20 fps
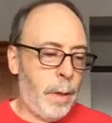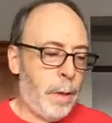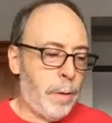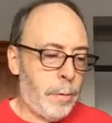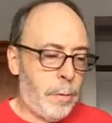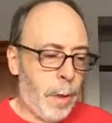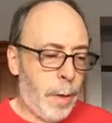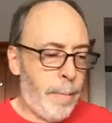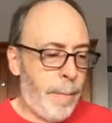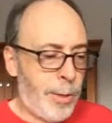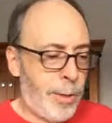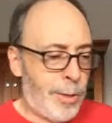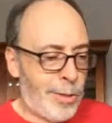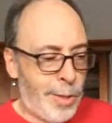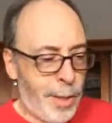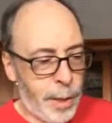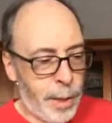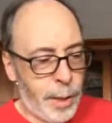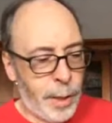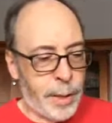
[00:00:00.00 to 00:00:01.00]
No, don't be
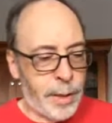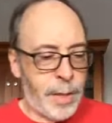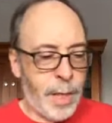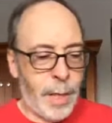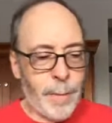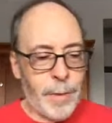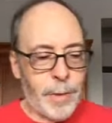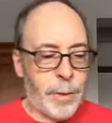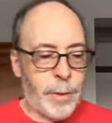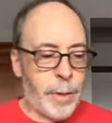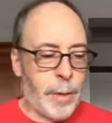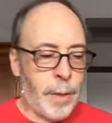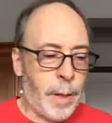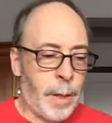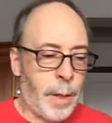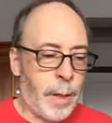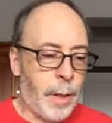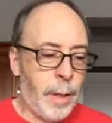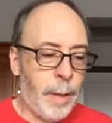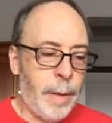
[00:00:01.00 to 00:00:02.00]
silly, said Mr.
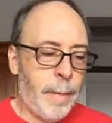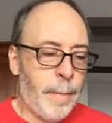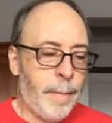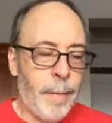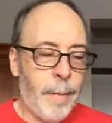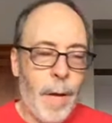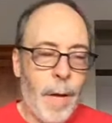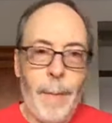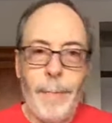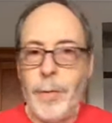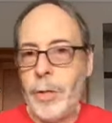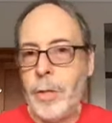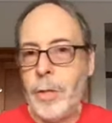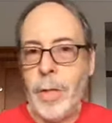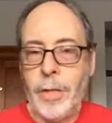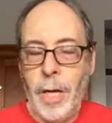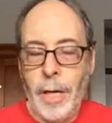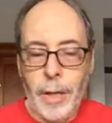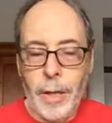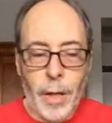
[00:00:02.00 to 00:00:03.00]
Hill. I'm
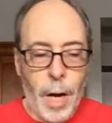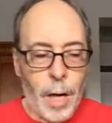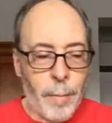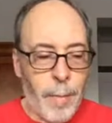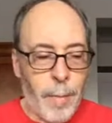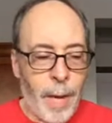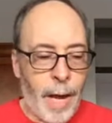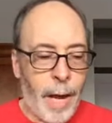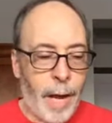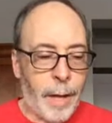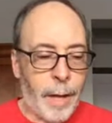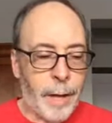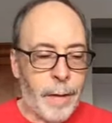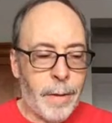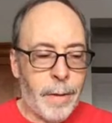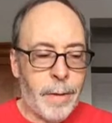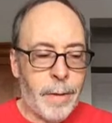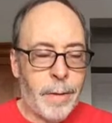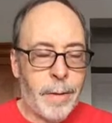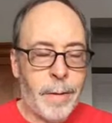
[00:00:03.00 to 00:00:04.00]
just a ding dong
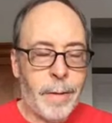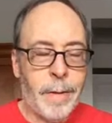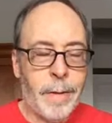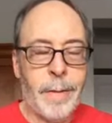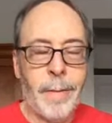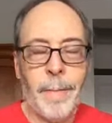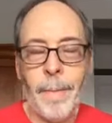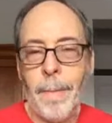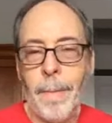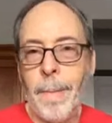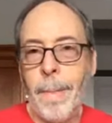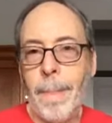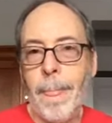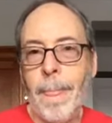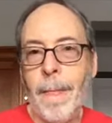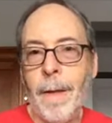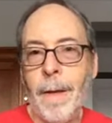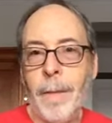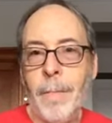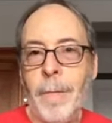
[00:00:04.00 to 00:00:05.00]
man.
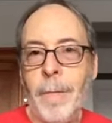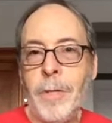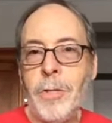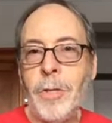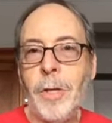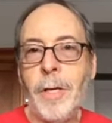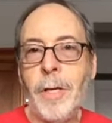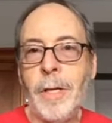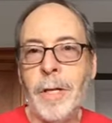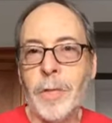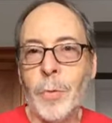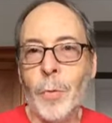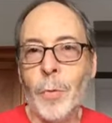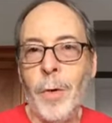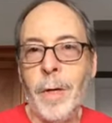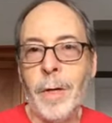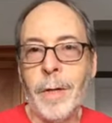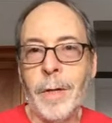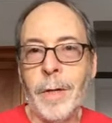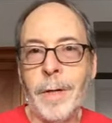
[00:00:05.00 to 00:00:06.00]
Mr. Hill is
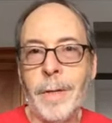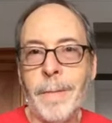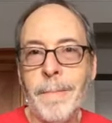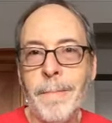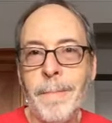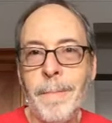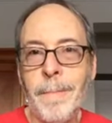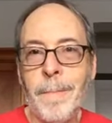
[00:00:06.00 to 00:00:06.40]
weird.